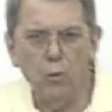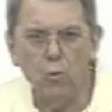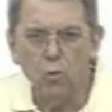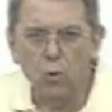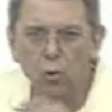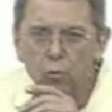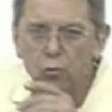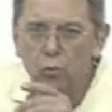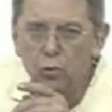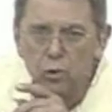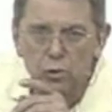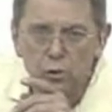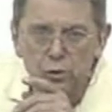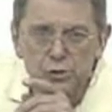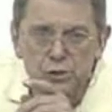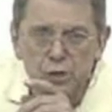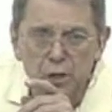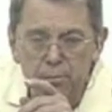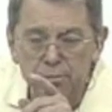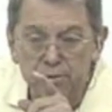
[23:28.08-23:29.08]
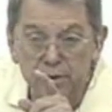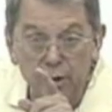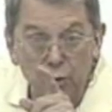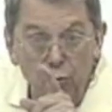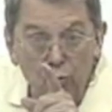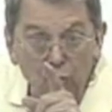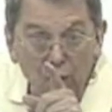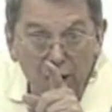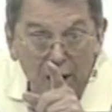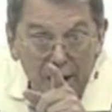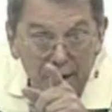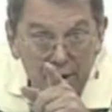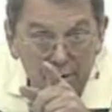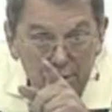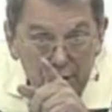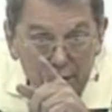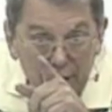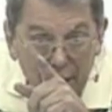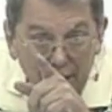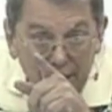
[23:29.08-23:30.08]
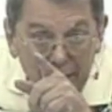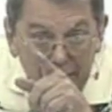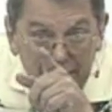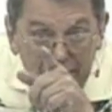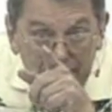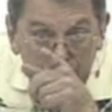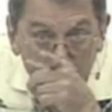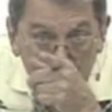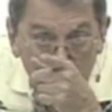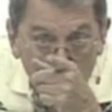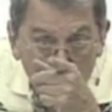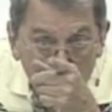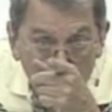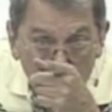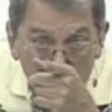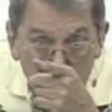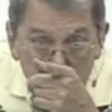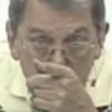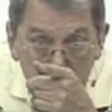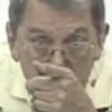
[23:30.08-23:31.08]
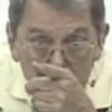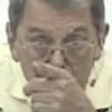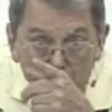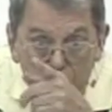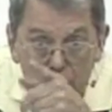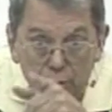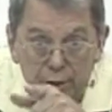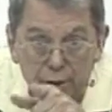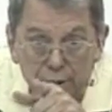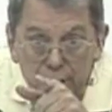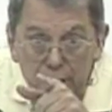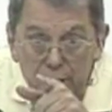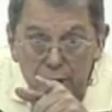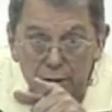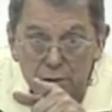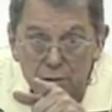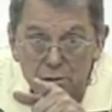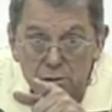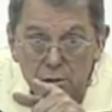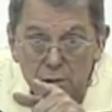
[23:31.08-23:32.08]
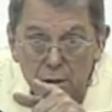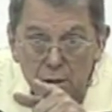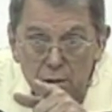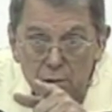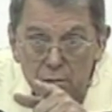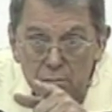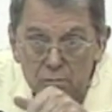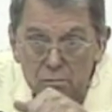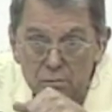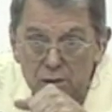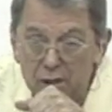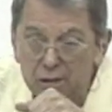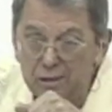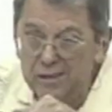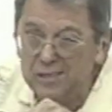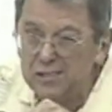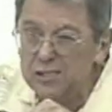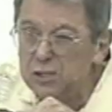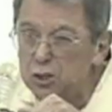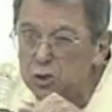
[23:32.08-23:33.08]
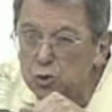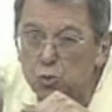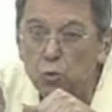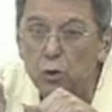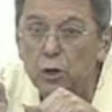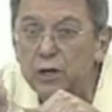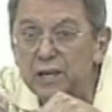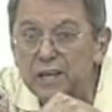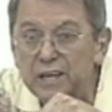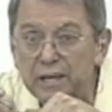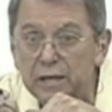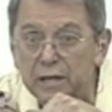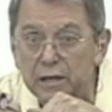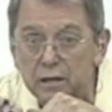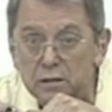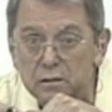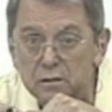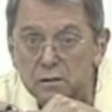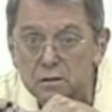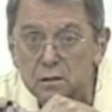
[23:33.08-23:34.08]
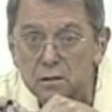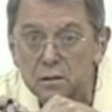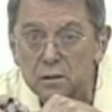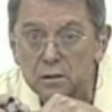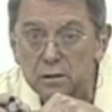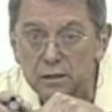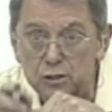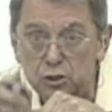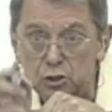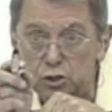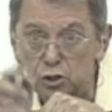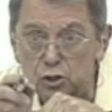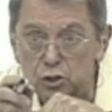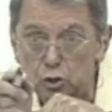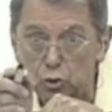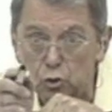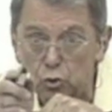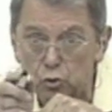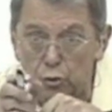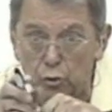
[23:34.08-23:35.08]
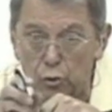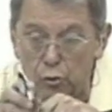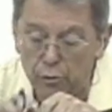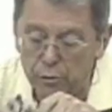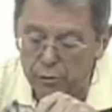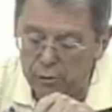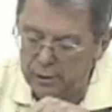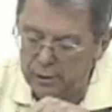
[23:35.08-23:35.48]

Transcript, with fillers: won't look something right in the eye and call it what it is. Say, this is what it is. This is the truth.